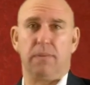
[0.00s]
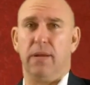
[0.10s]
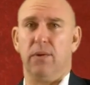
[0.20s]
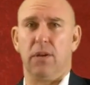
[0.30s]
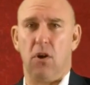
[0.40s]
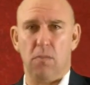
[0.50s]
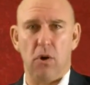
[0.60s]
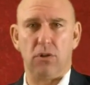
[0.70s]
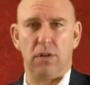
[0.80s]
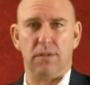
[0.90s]
play with our
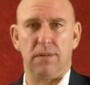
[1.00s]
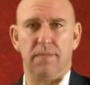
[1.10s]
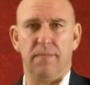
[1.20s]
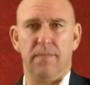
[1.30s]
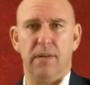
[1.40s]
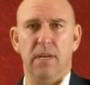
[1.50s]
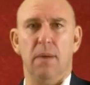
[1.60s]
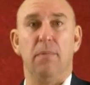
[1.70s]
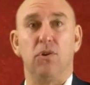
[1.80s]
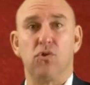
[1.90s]
emotions.
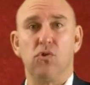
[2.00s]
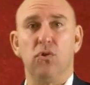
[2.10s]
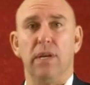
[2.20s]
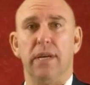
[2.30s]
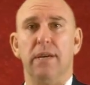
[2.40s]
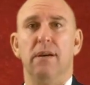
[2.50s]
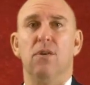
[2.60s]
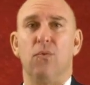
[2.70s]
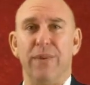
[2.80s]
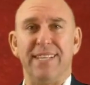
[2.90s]
But truly,
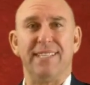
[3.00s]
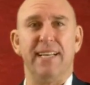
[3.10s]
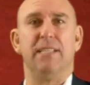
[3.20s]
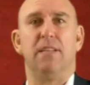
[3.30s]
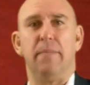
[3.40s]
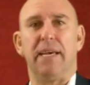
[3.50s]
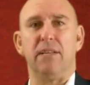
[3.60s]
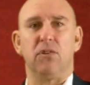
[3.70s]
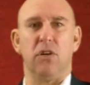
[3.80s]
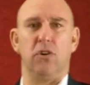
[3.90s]
risk needs to be
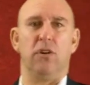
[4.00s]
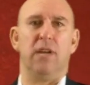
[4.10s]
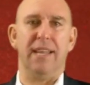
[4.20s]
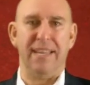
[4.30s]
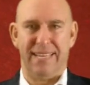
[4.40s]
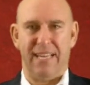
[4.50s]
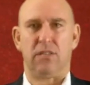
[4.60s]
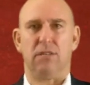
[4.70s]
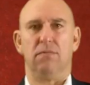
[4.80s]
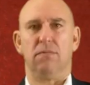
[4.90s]
considered in
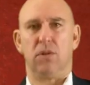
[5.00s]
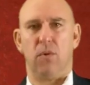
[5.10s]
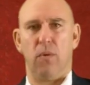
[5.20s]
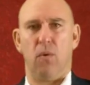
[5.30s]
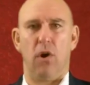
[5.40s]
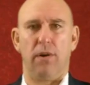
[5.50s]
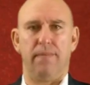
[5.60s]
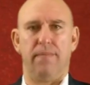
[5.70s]
addition to reward.